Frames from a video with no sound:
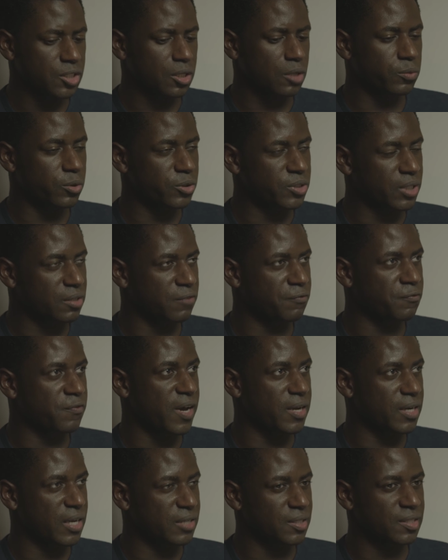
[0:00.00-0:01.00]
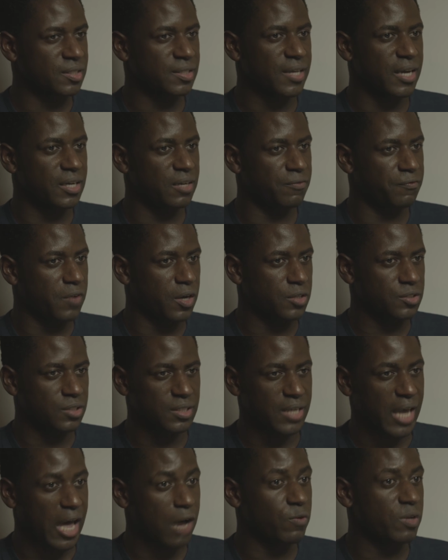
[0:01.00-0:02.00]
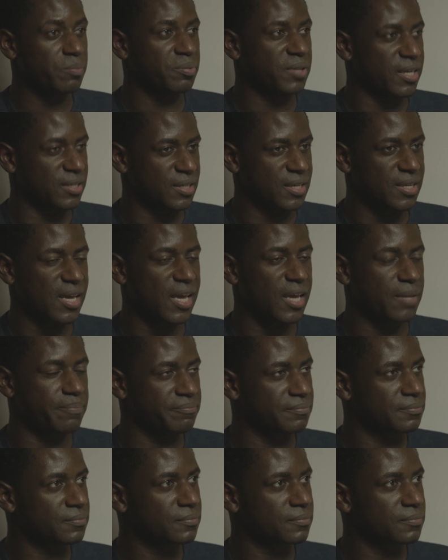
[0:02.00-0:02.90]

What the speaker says: are the rules that define how society functions, how we play the game.